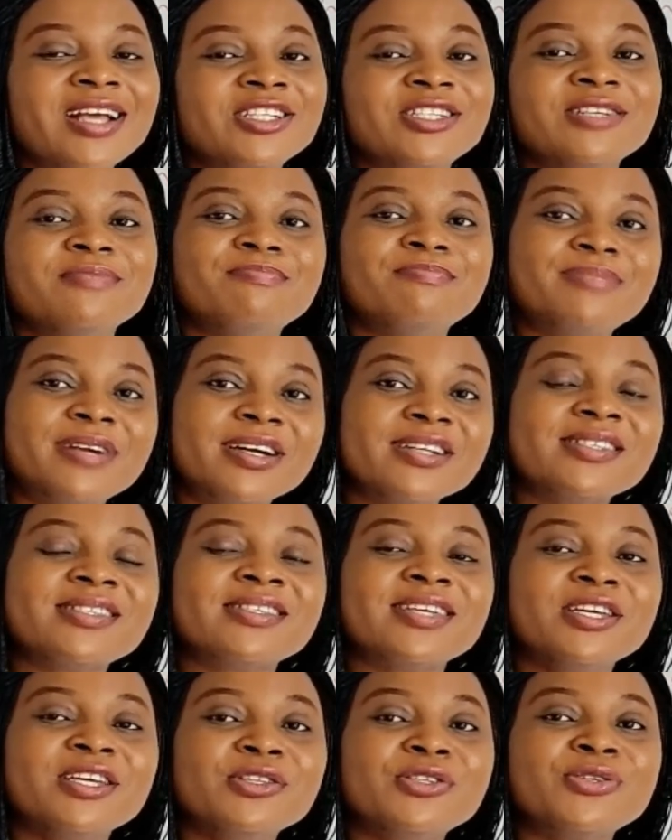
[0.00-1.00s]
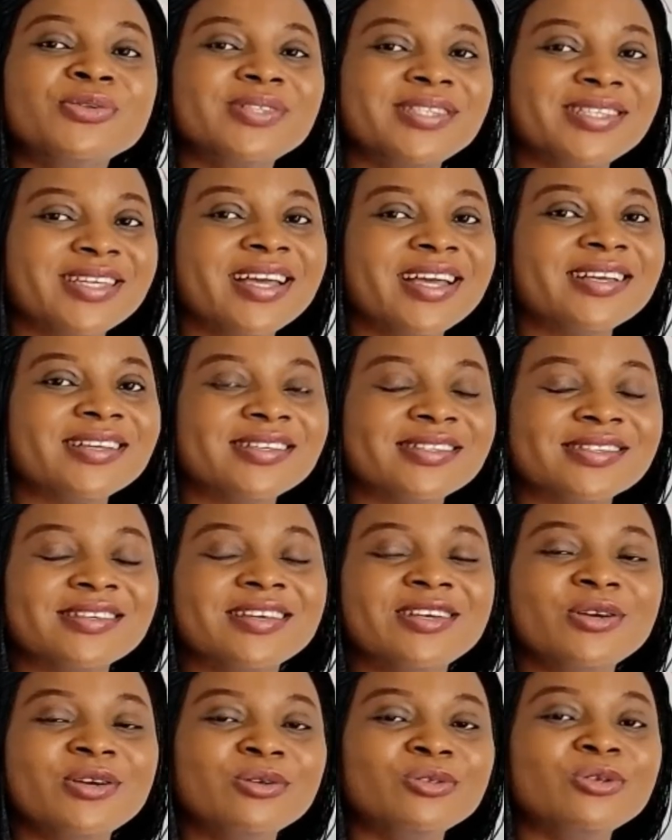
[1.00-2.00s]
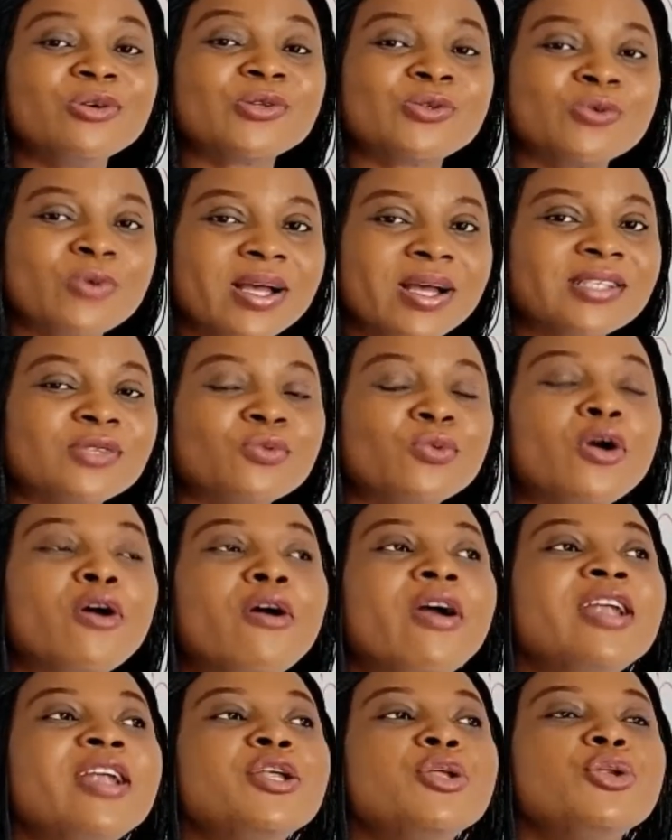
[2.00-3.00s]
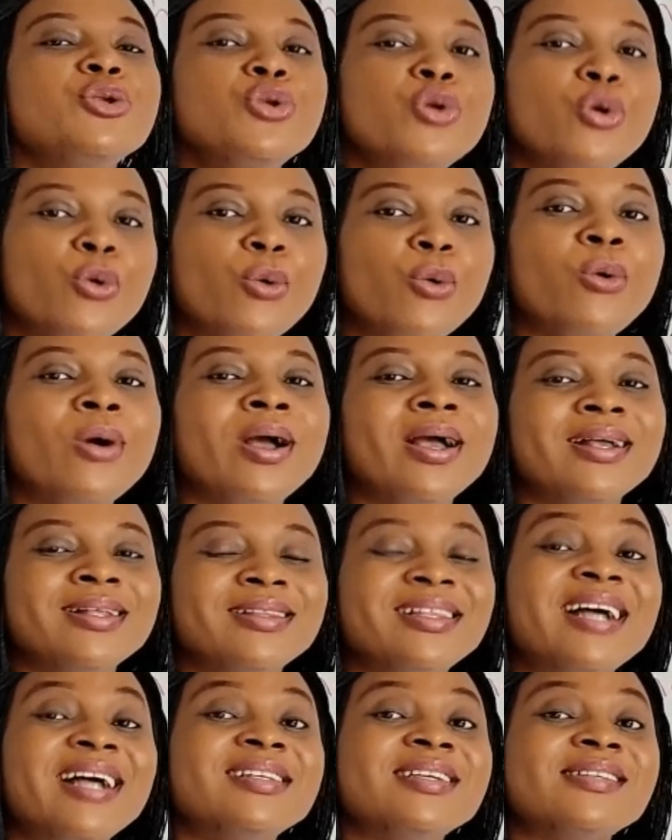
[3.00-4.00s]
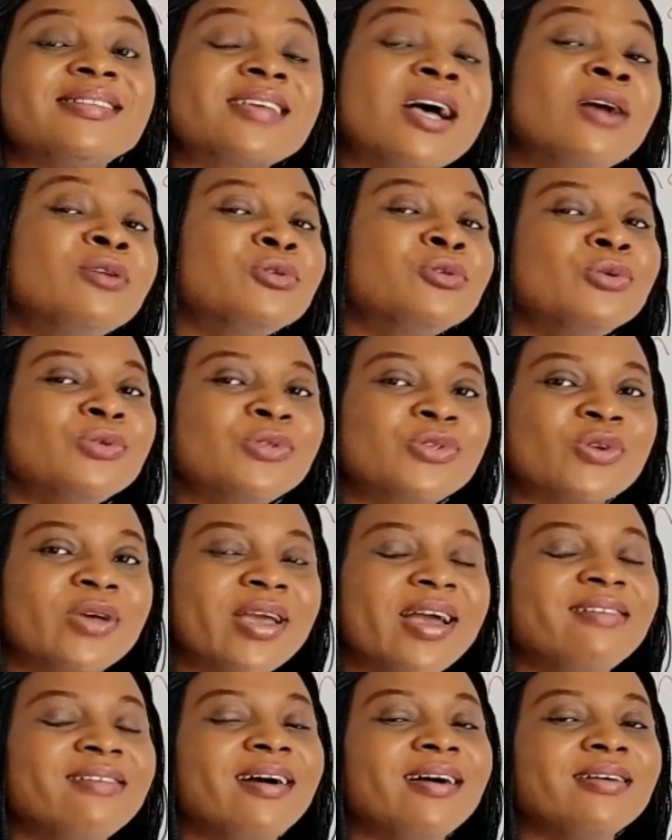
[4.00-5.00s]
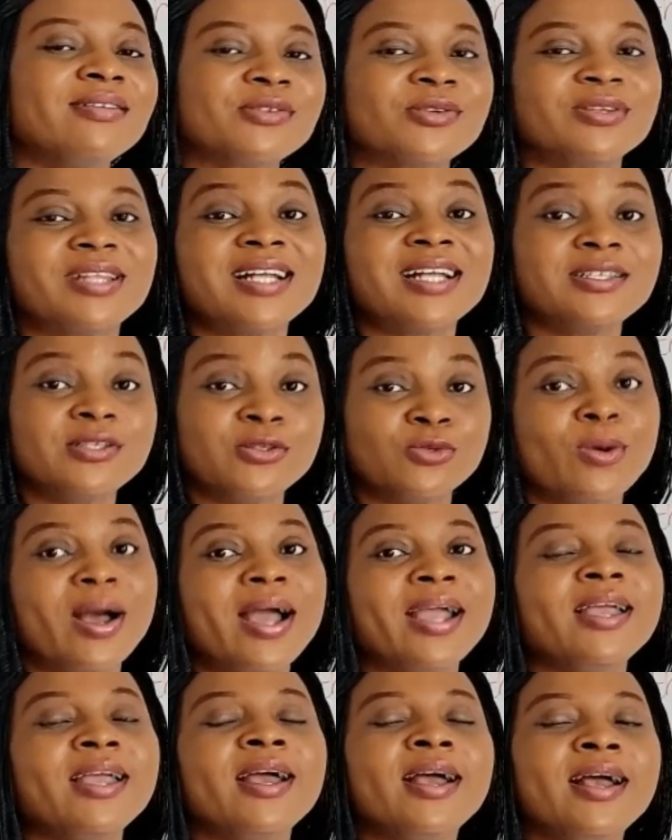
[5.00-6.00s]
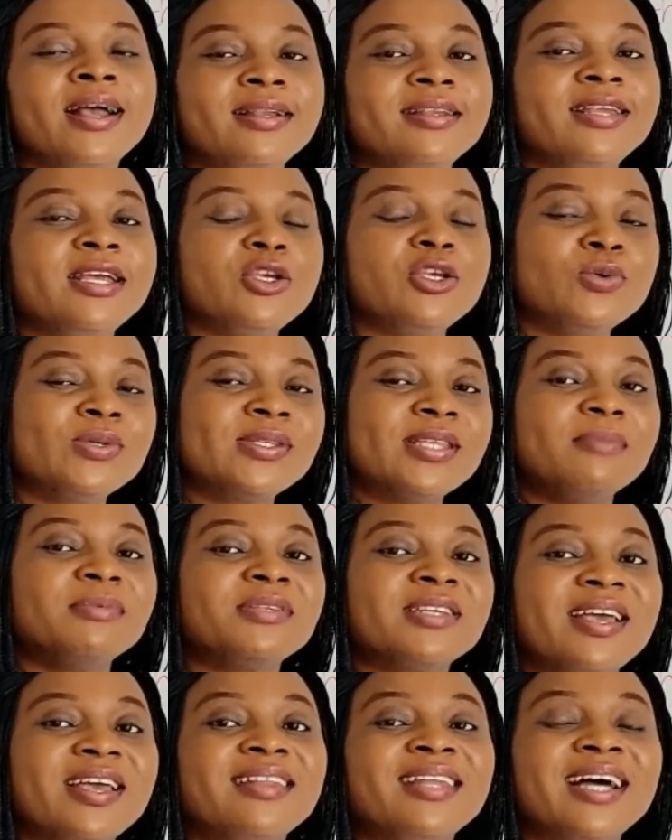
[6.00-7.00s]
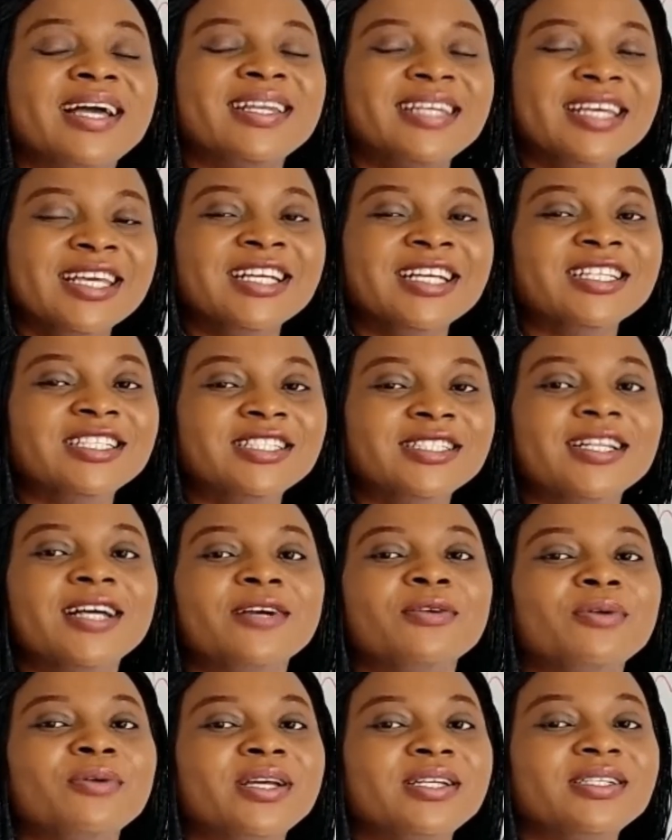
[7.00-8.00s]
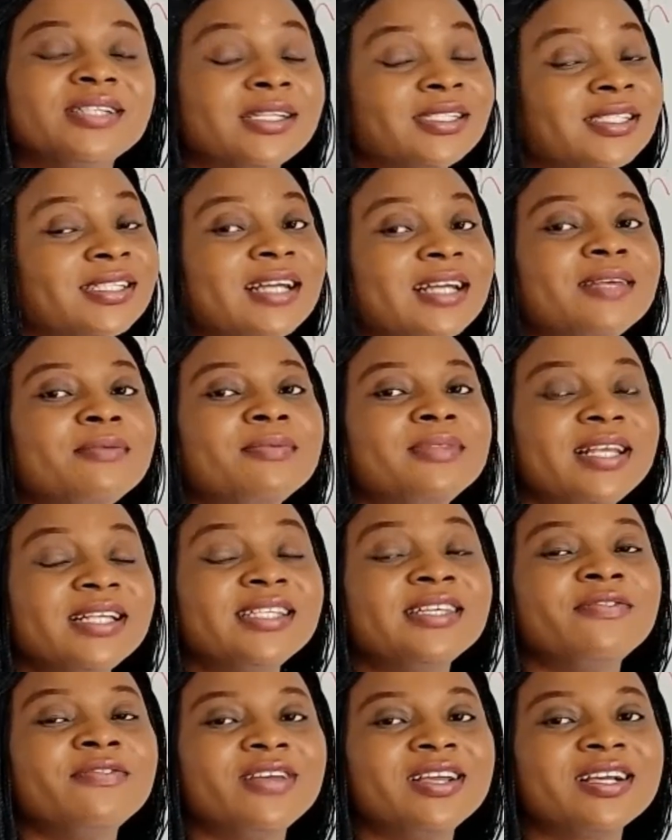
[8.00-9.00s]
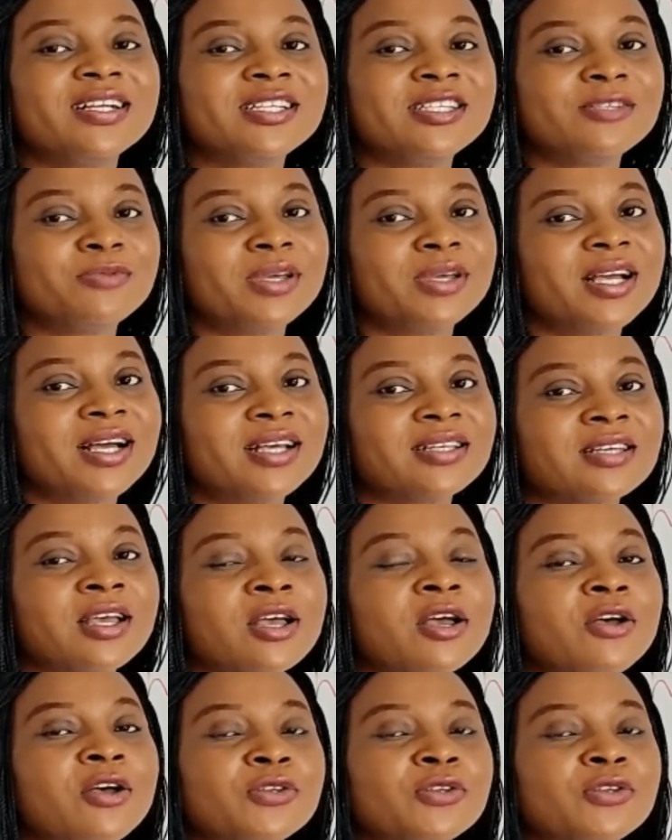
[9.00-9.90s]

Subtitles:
She burst into tears. You know, those words, we already know that they sound good together. So that is why they use them together in English language, especially native English speakers.